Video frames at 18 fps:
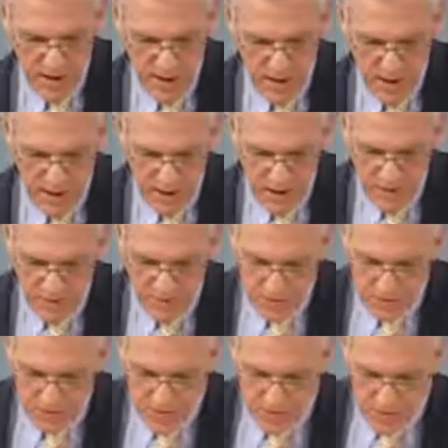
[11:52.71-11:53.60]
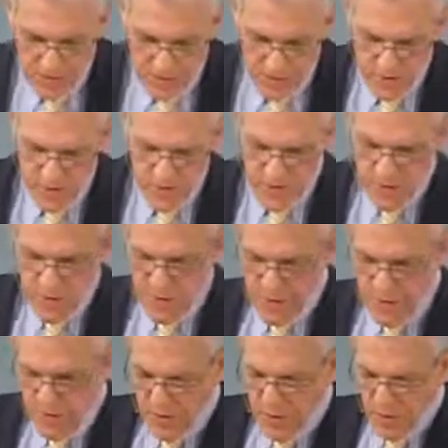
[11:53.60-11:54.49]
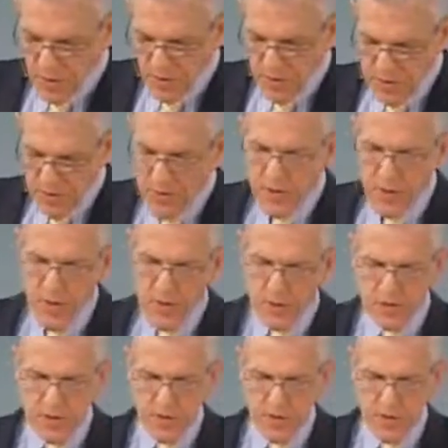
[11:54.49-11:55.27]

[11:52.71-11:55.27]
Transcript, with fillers: And if you'll do this,